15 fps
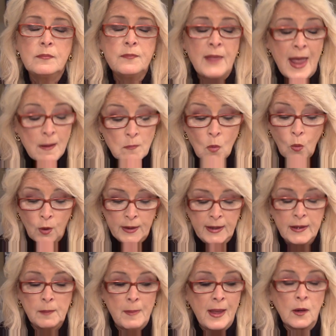that
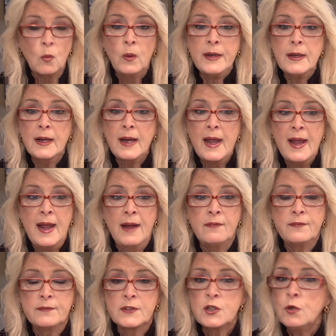morning, about a week and a
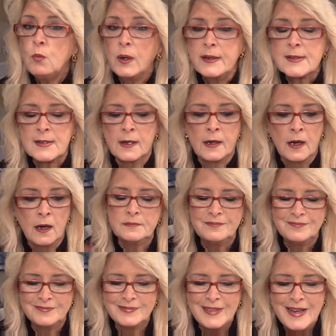half, two weeks ago,
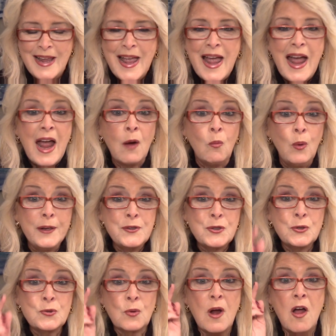I went
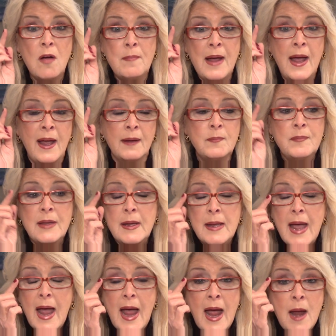to draw my
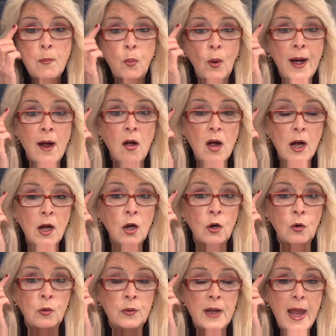eyebrow
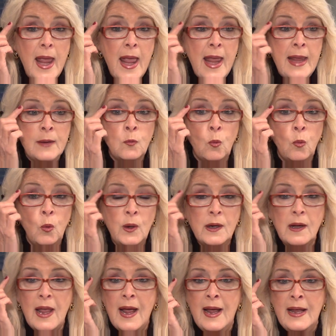on and
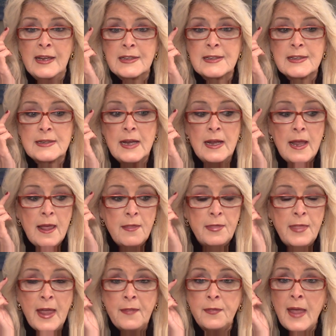realized
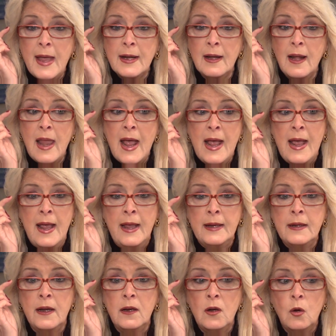that that
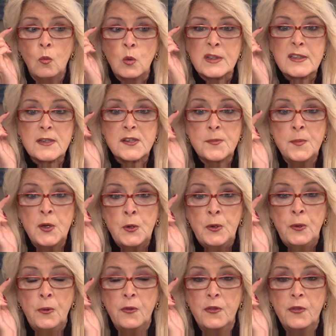line was smooth.